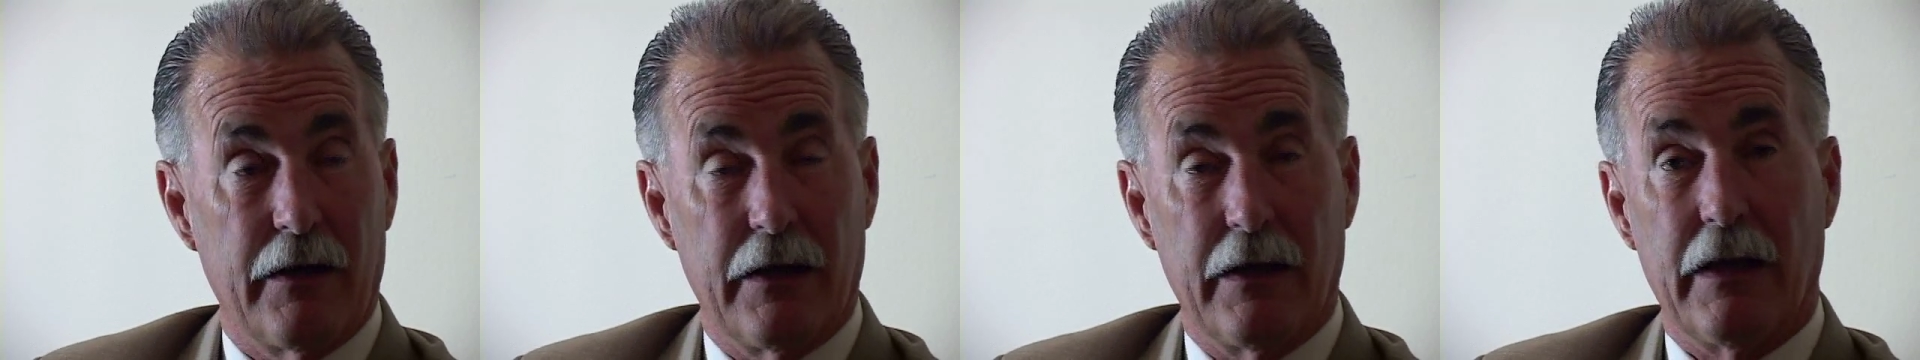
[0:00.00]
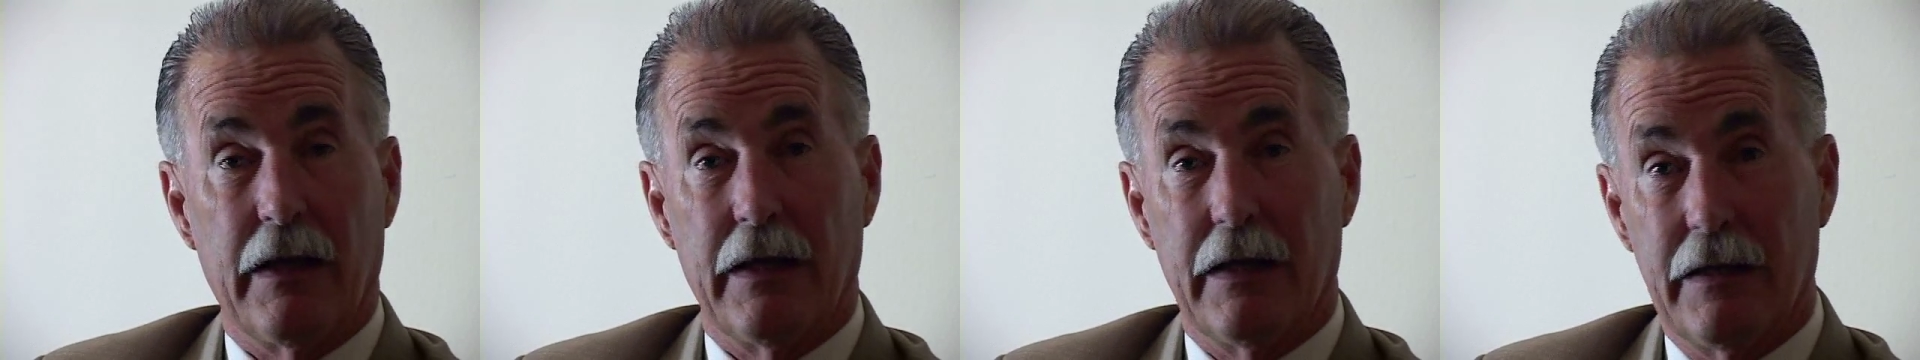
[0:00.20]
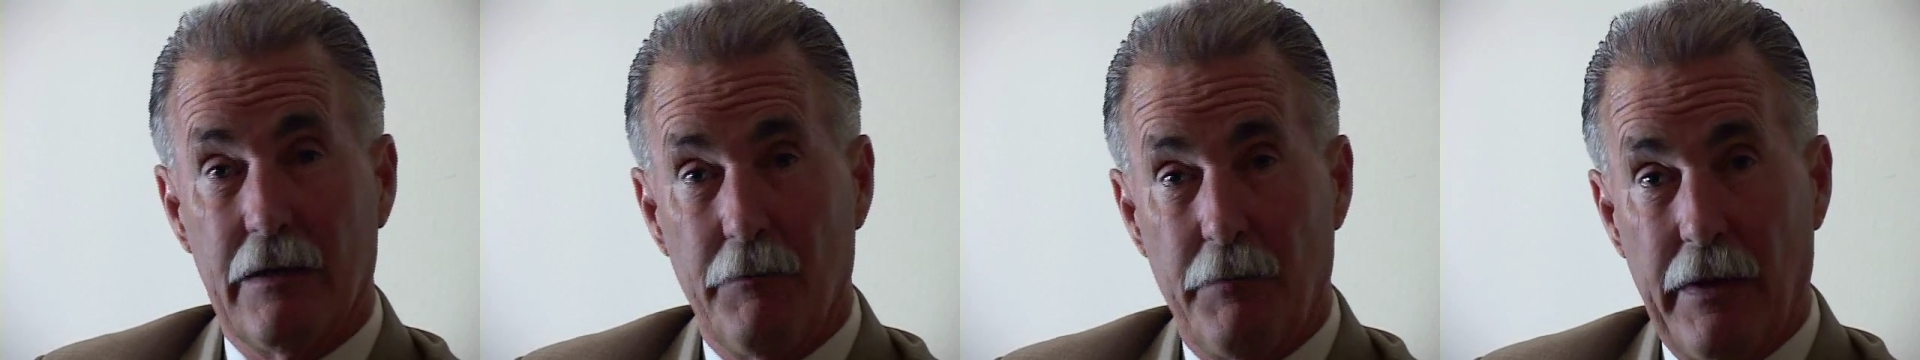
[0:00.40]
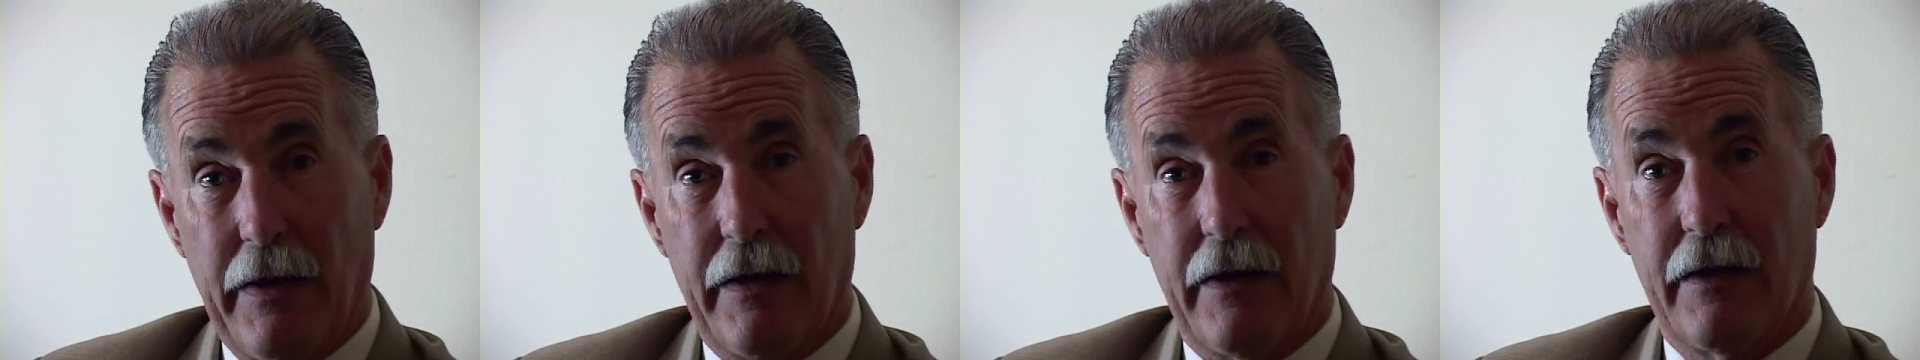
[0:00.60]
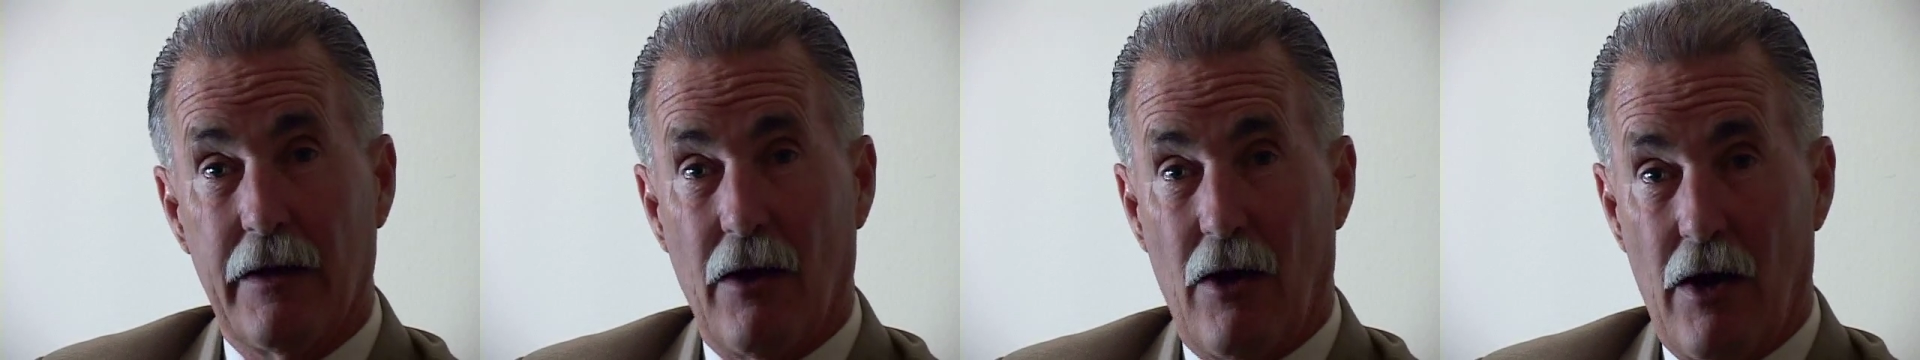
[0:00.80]
an
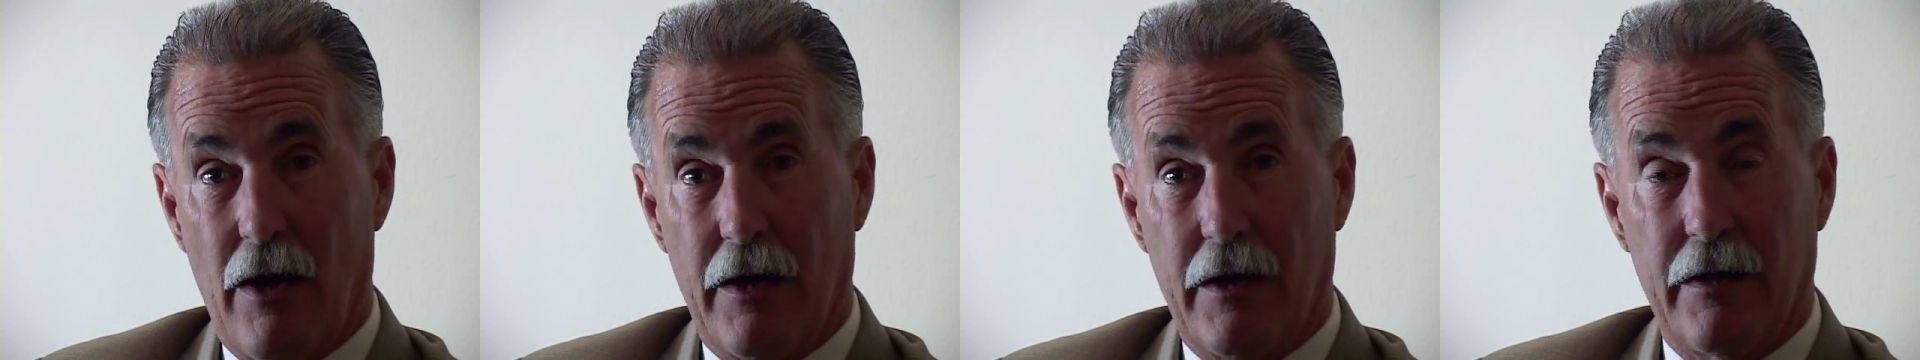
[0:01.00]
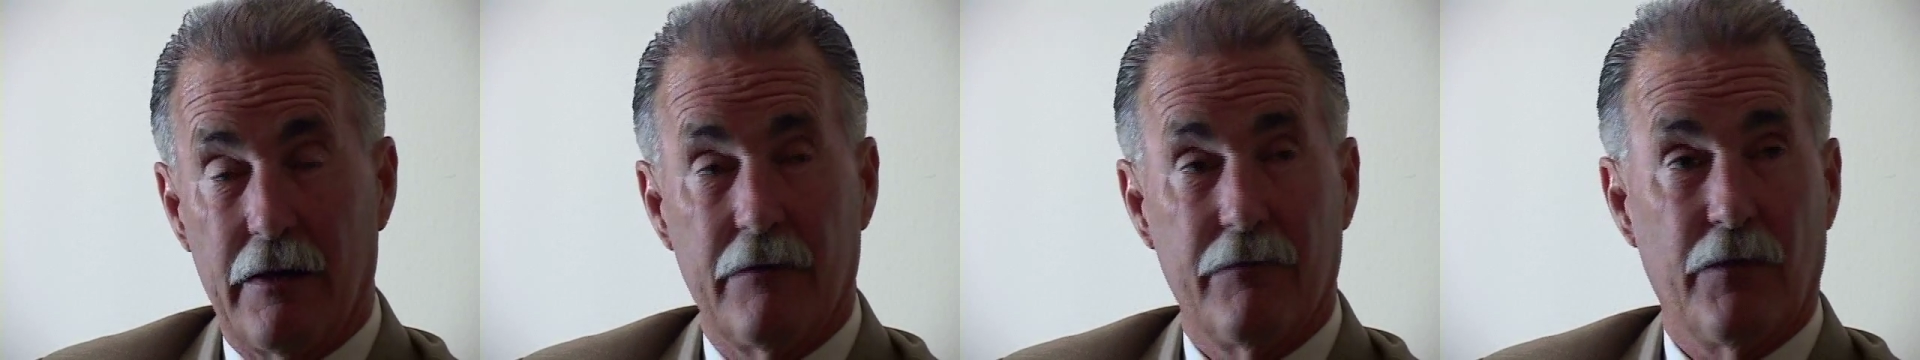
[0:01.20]
independent audit